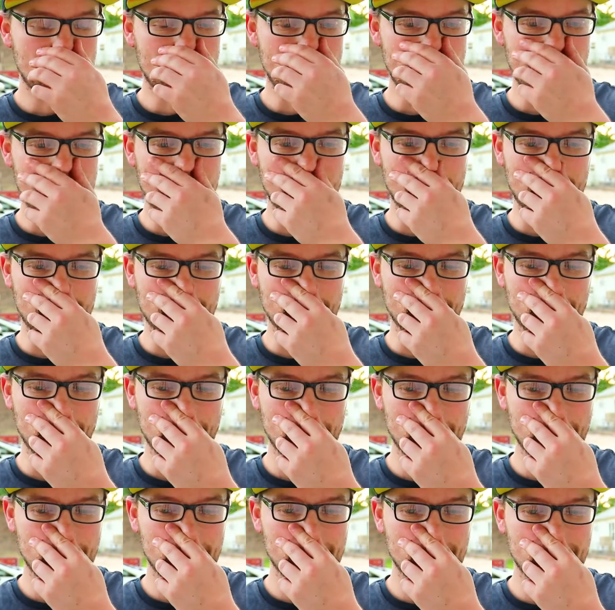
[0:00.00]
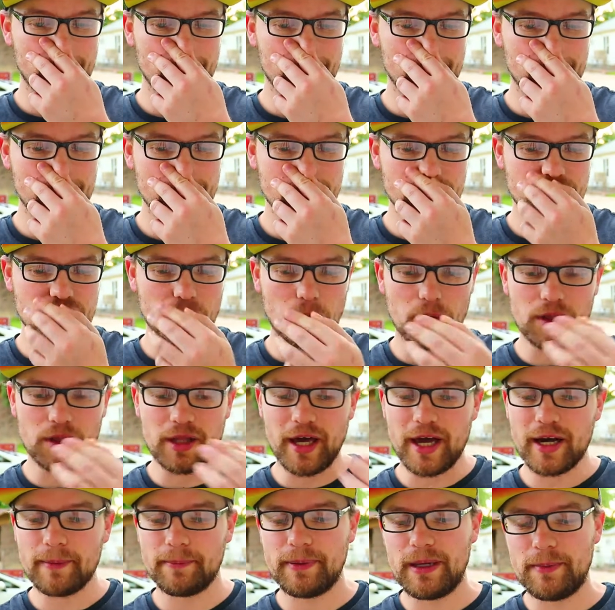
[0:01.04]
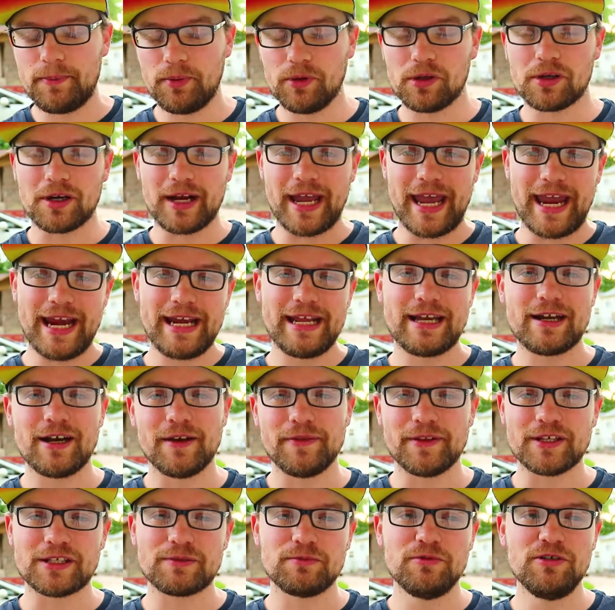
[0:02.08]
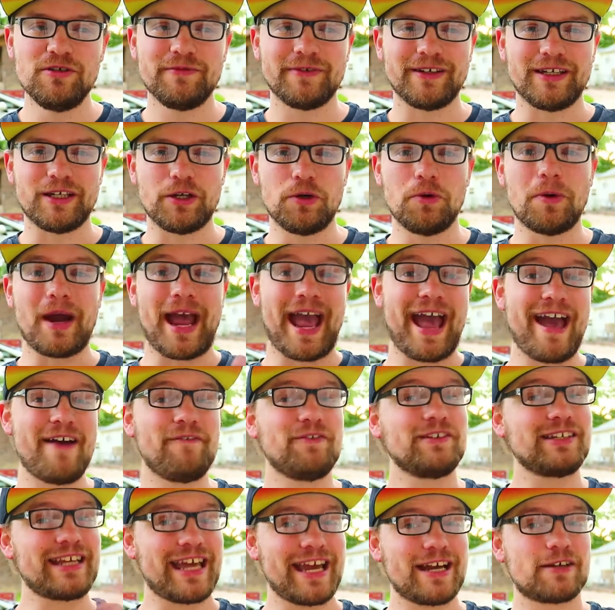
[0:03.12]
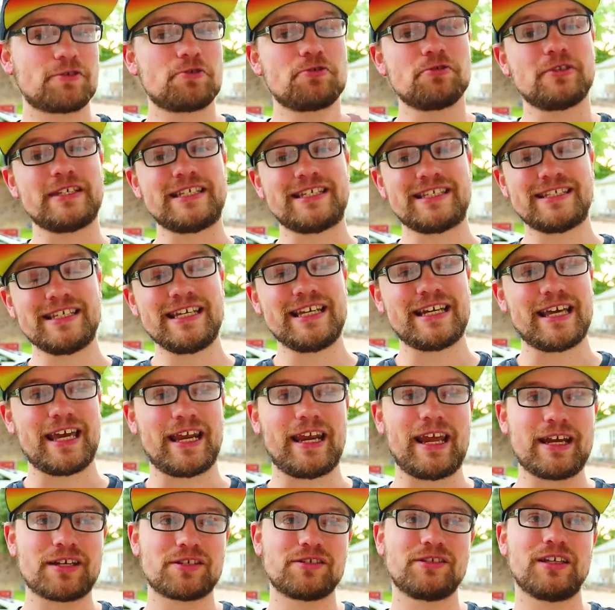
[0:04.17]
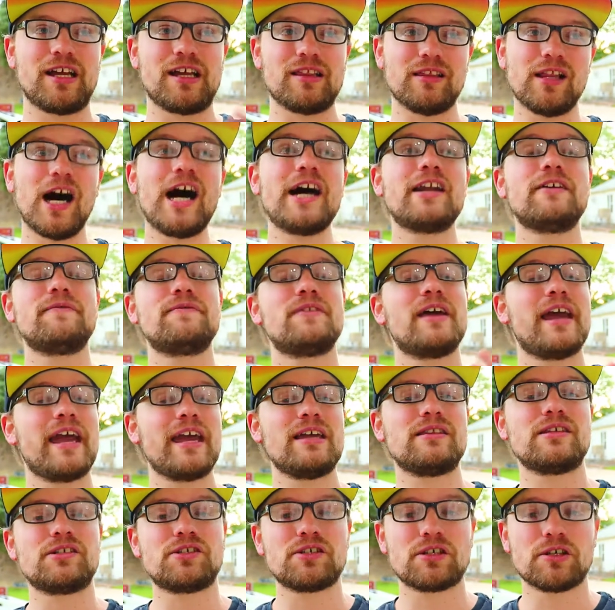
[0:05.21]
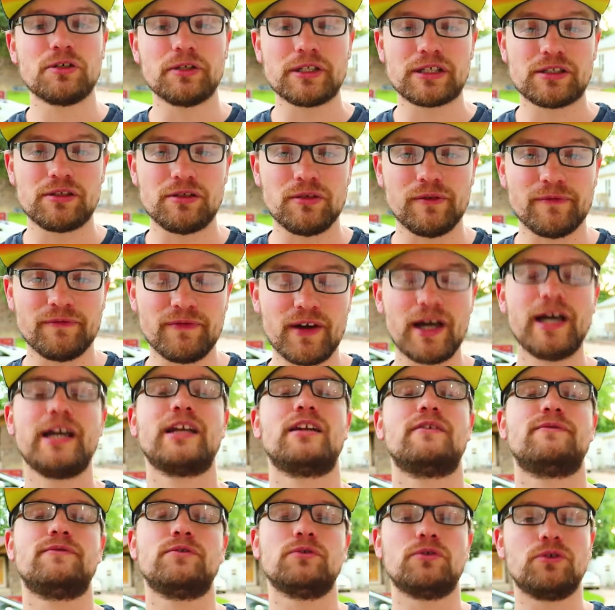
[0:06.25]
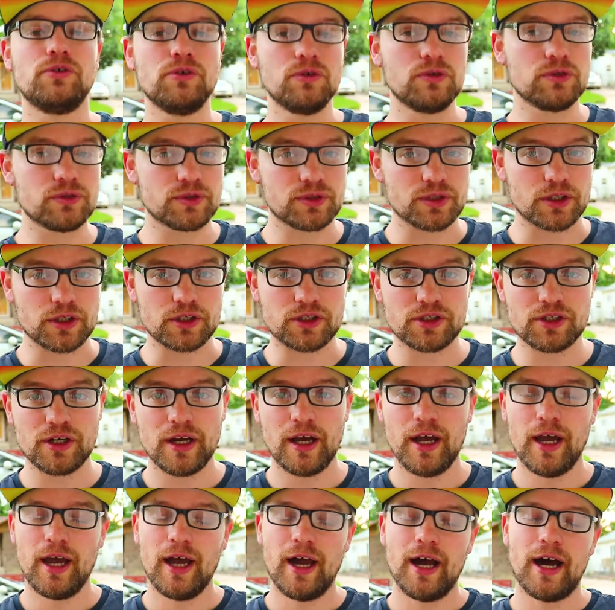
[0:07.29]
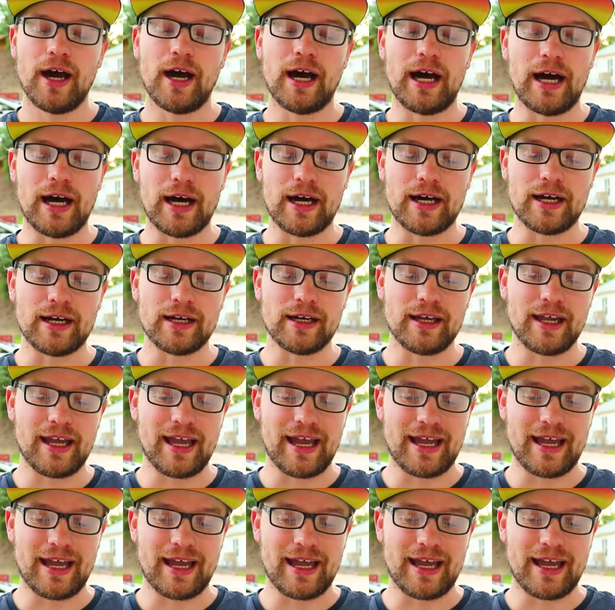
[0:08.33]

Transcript: Uh, so a lot of people are hating on this movie who haven't actually seen it, and actually a lot of the hate that you're going to find if you Google search uh,